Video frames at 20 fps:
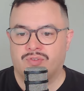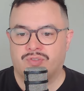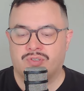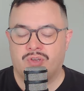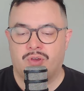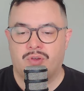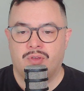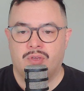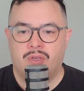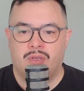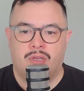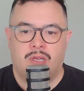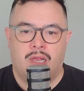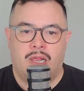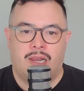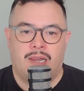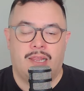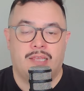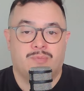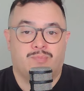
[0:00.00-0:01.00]
So
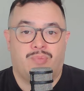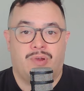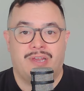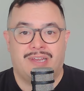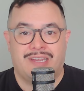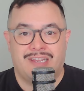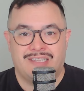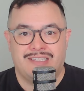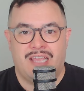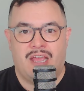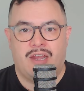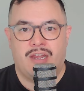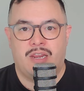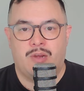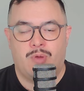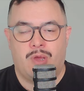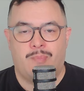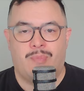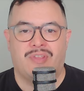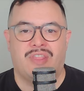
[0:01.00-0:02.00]
let's break it down
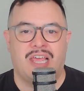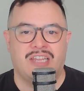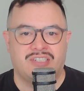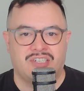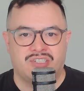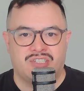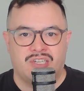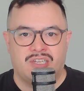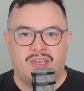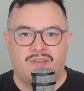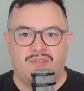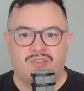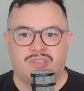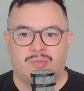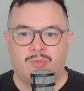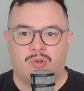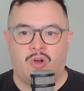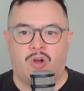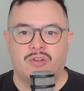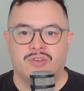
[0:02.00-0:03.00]
anyway. But that's just to give you
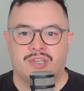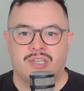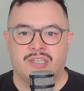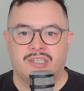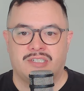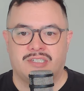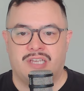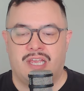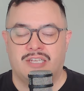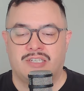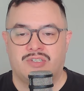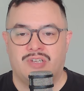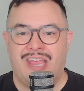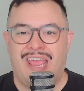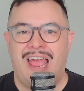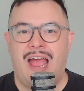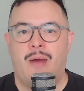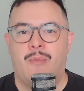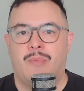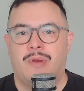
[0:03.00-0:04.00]
some context as to
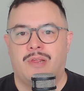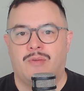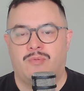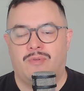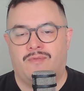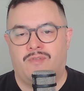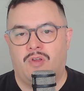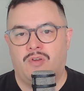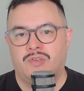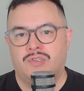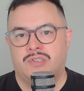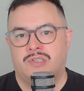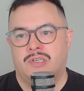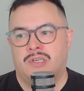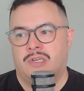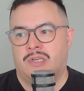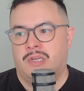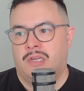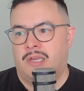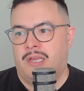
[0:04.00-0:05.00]
how many we've lost
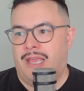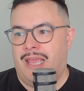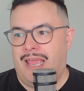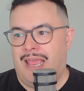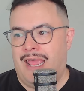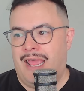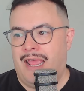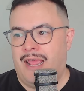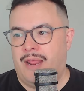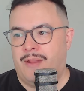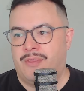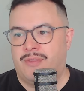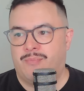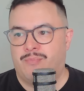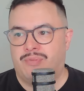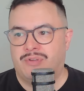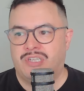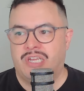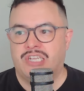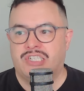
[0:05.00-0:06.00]
and
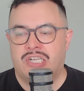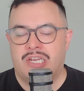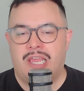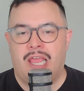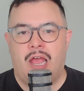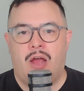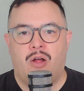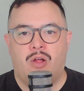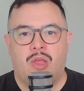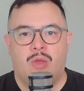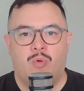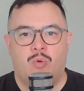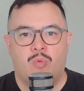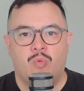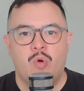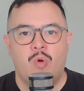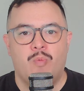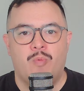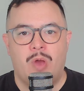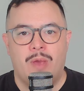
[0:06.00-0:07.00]
potentially how it
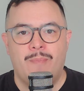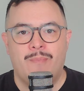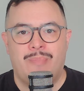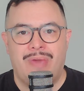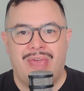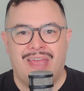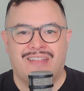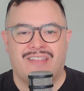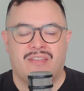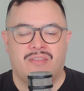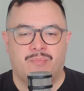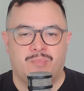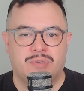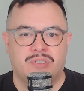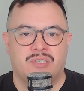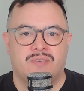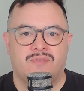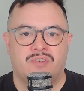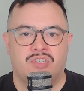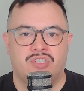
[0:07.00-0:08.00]
will impact the
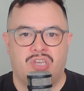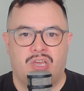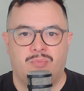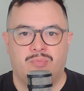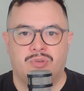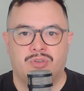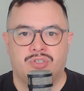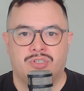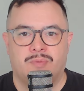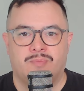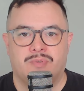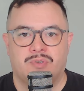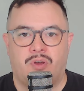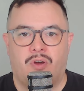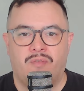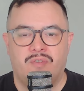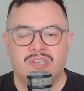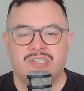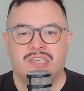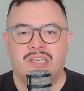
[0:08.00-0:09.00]
Pacific Championships.
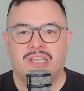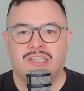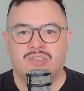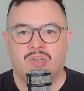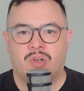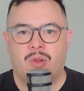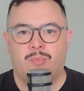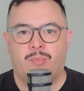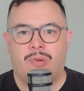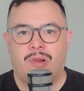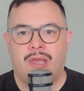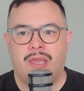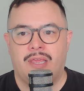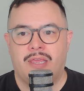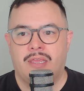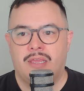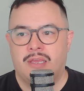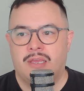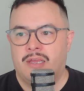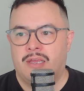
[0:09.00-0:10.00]
Obviously, it's going to
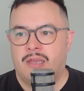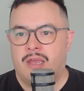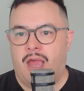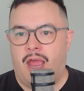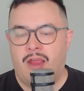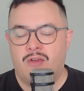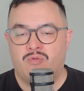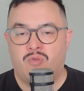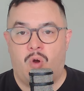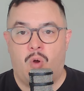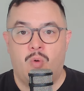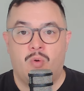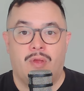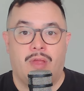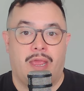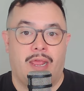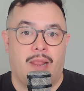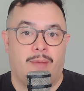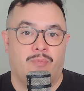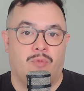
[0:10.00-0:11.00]
play a role.
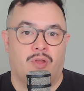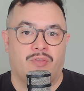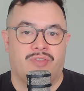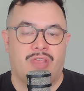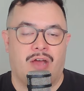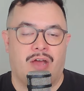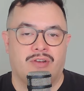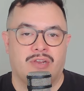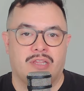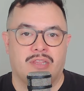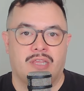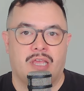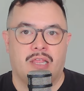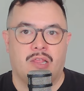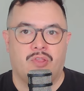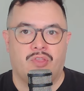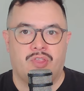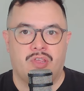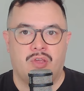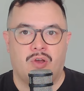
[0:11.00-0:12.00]
And I'm not doubting that
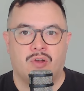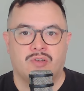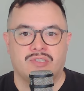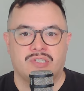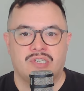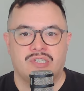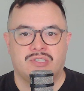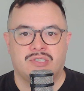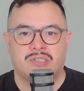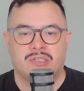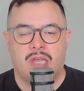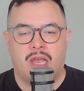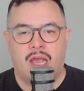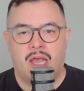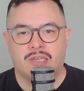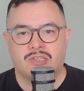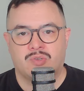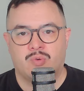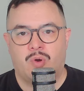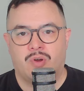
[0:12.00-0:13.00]
the
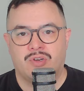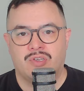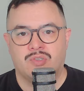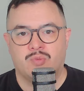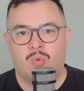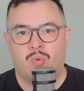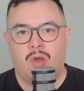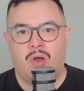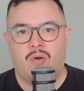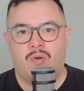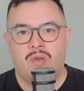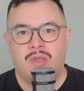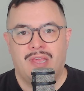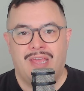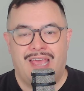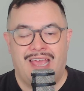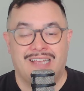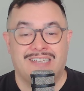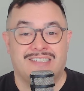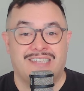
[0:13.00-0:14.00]
Aussies squad as well
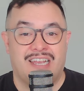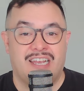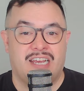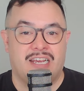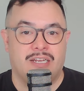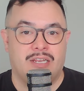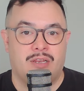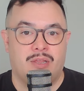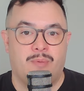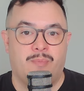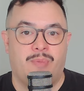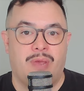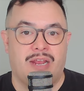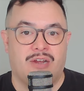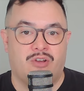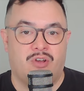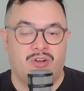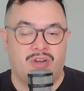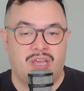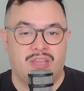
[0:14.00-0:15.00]
has taken an
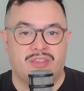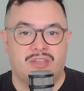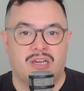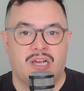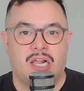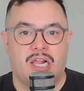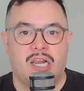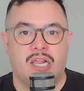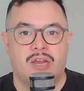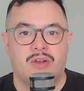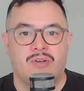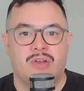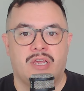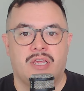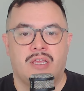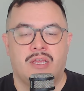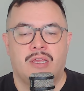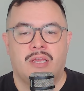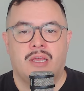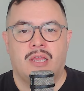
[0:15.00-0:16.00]
impact. No Nathan
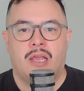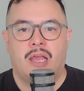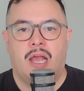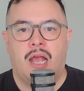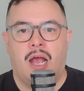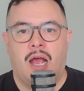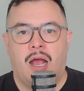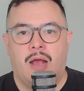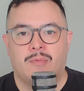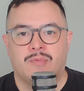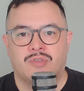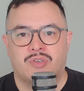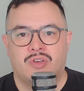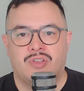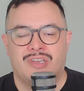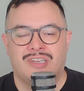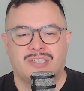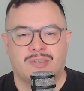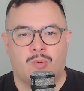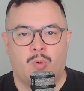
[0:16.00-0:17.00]
Cleary. So
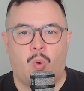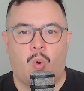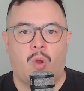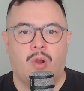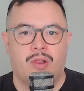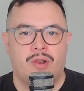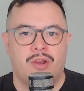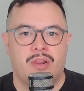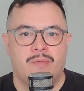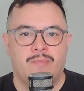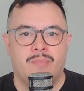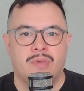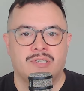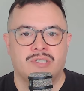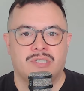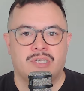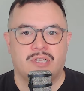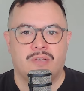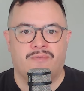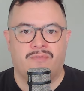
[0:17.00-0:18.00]
there's some quality
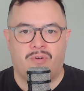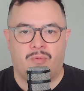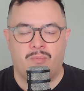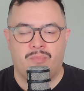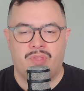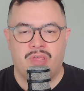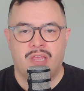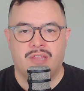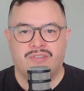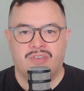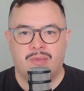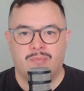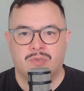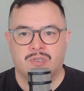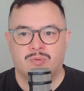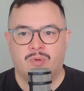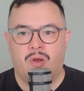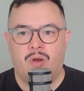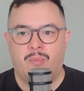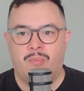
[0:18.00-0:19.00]
missing from their team
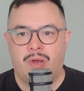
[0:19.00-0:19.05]
as well.